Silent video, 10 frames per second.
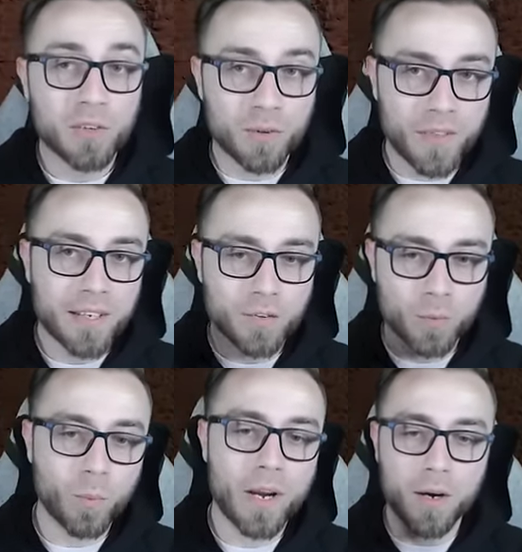So that's
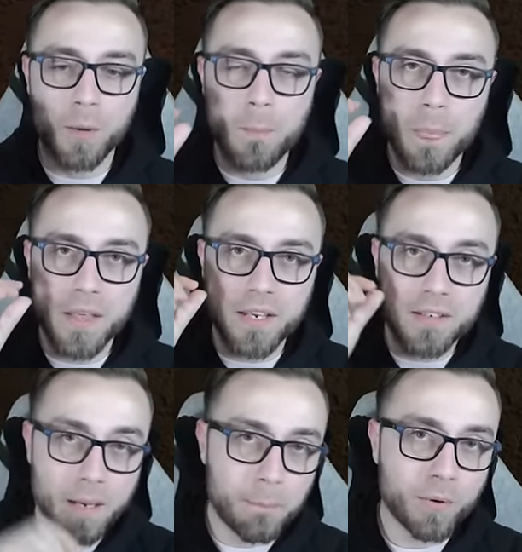where the
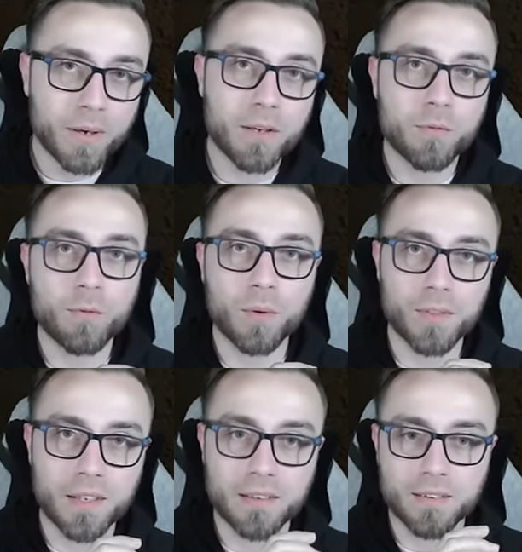tempering for
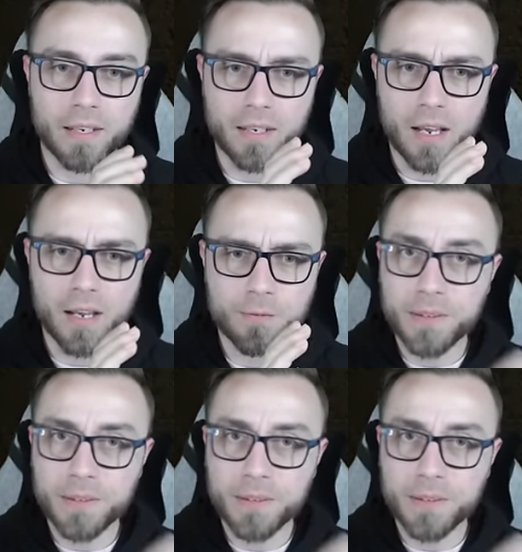this like uh,